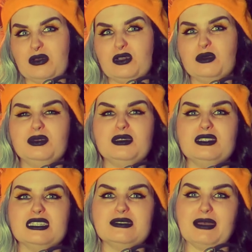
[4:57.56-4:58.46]
on
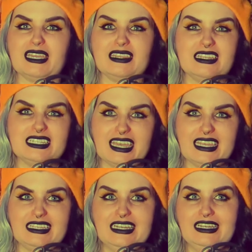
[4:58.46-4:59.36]
computers back in the
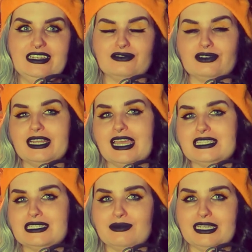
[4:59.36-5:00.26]
day, for an
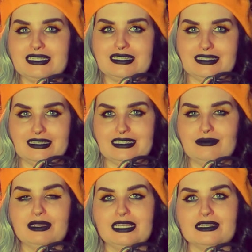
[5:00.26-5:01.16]
estimated
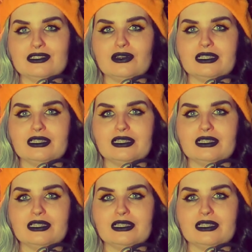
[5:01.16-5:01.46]
$60 million,